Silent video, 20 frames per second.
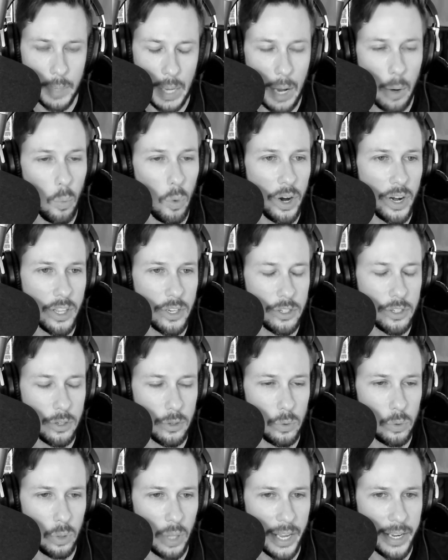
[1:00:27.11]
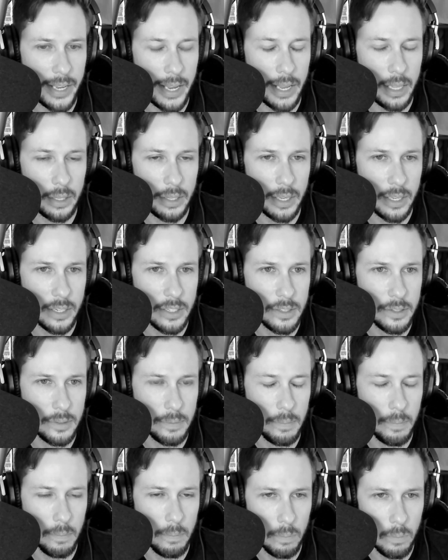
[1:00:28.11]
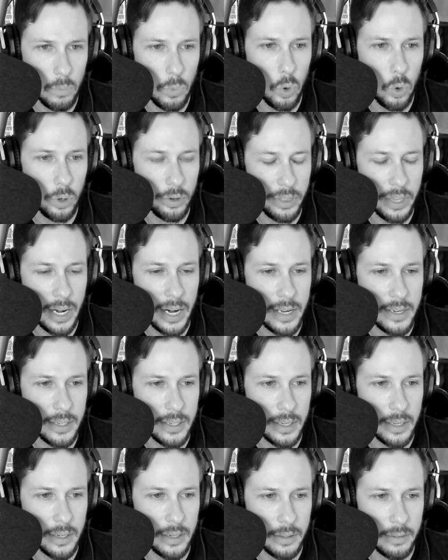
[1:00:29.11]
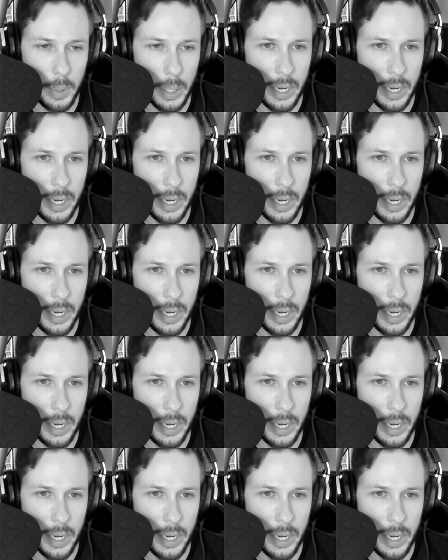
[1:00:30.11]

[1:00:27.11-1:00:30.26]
I wanted to like Aliens more than I did, mm.